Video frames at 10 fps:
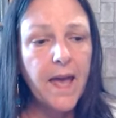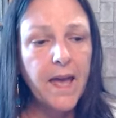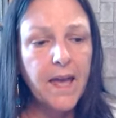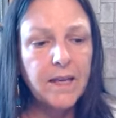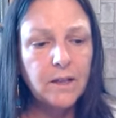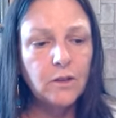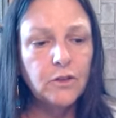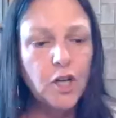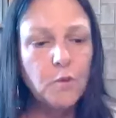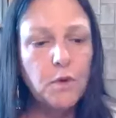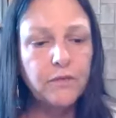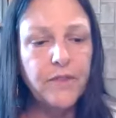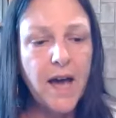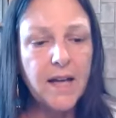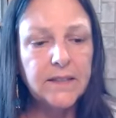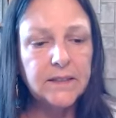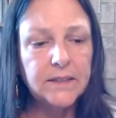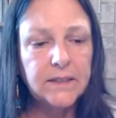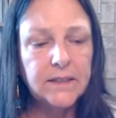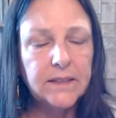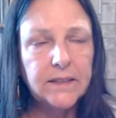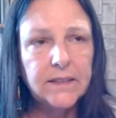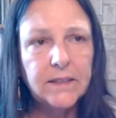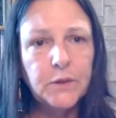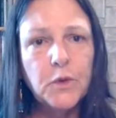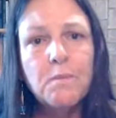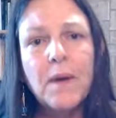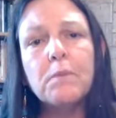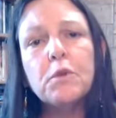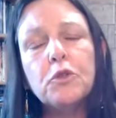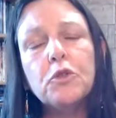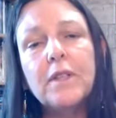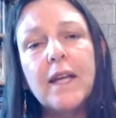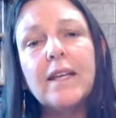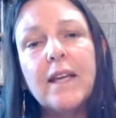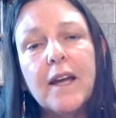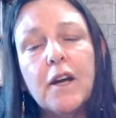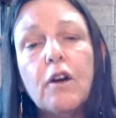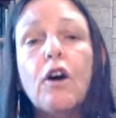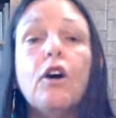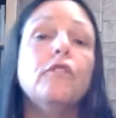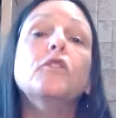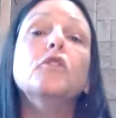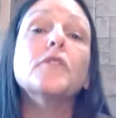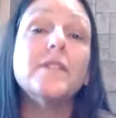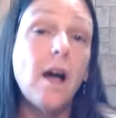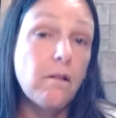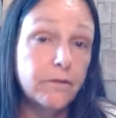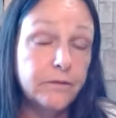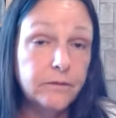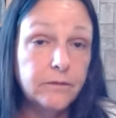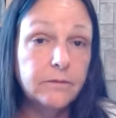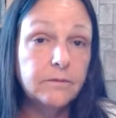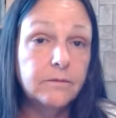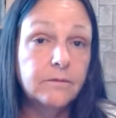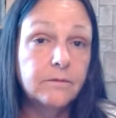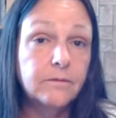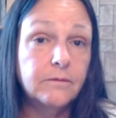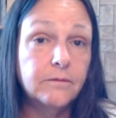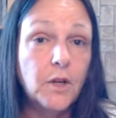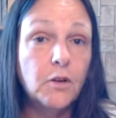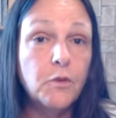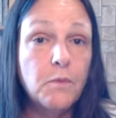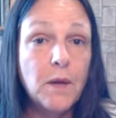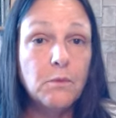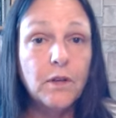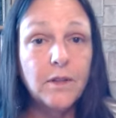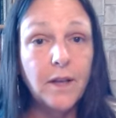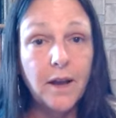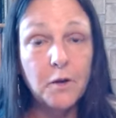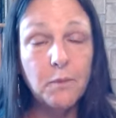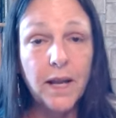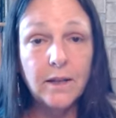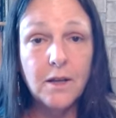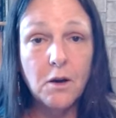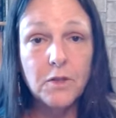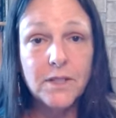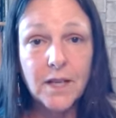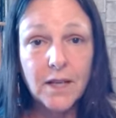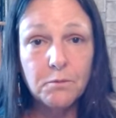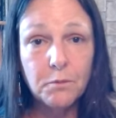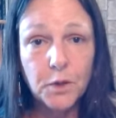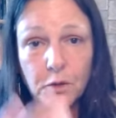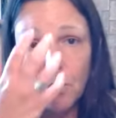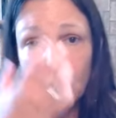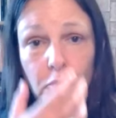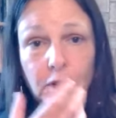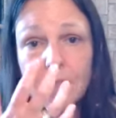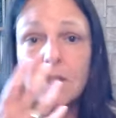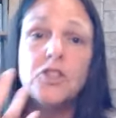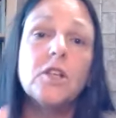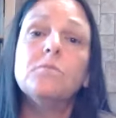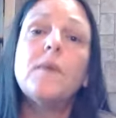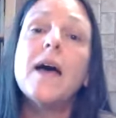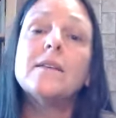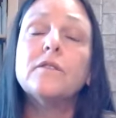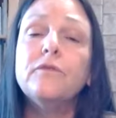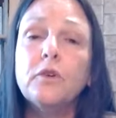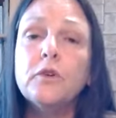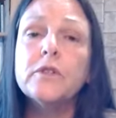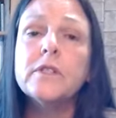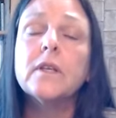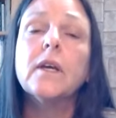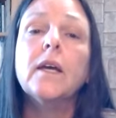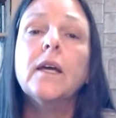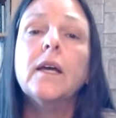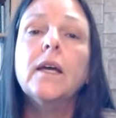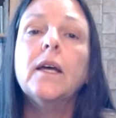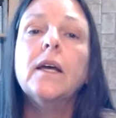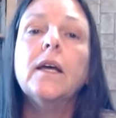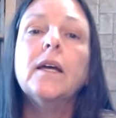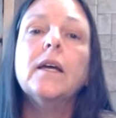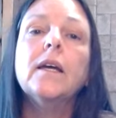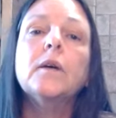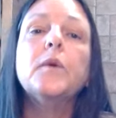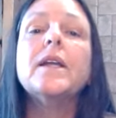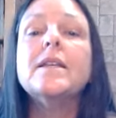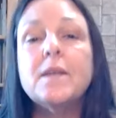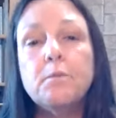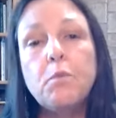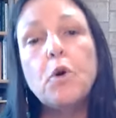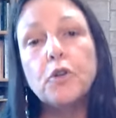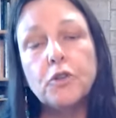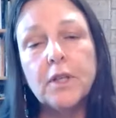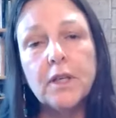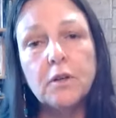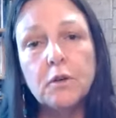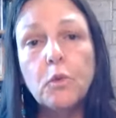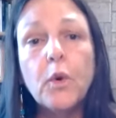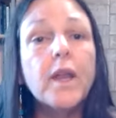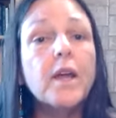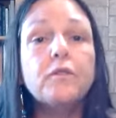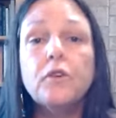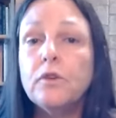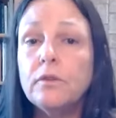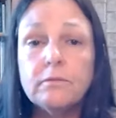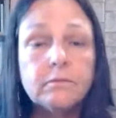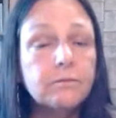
And on top of that, remember to take care of yourself. Now, remember in the airplane, they always say put your own oxygen mask first. But it's important here, whatever